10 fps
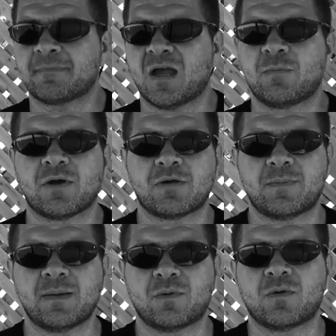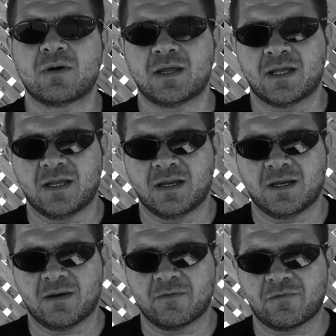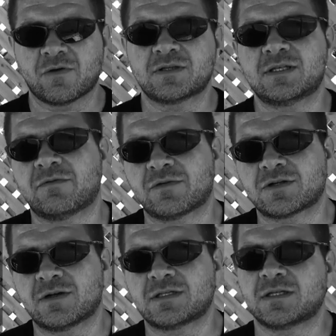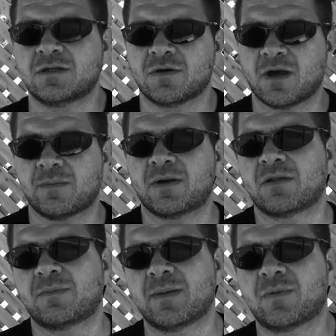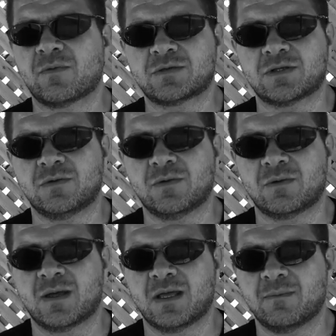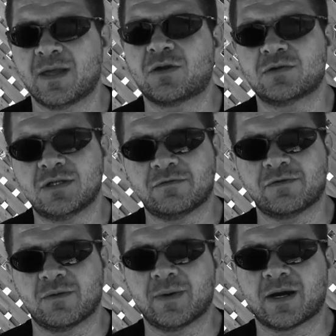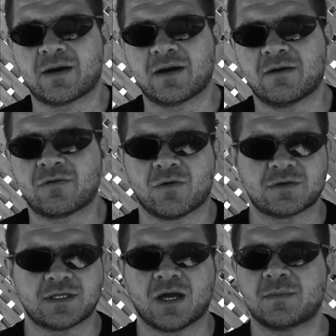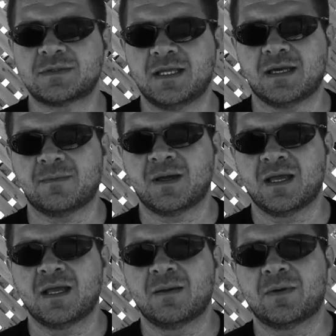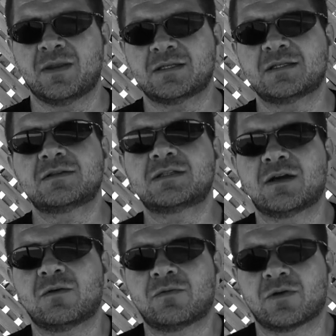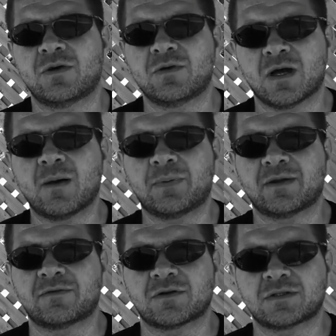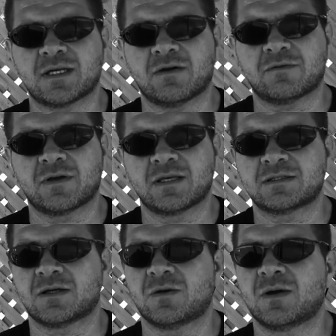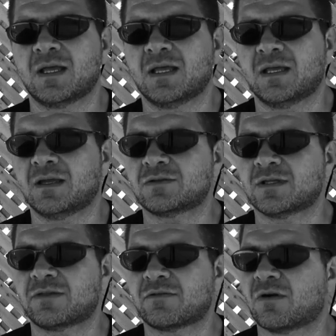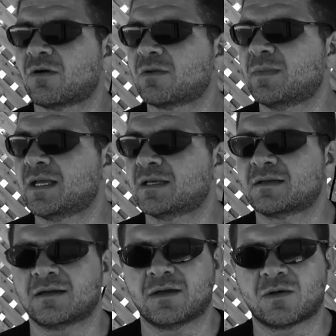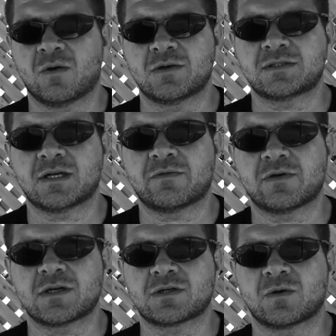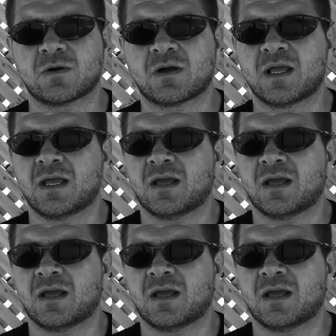help other people for a selfish reason. You're helping other people to make yourself feel better. Of course, it helps them, but this is still for you to uplift yourself. So there's nothing wrong with being, quote, selfish or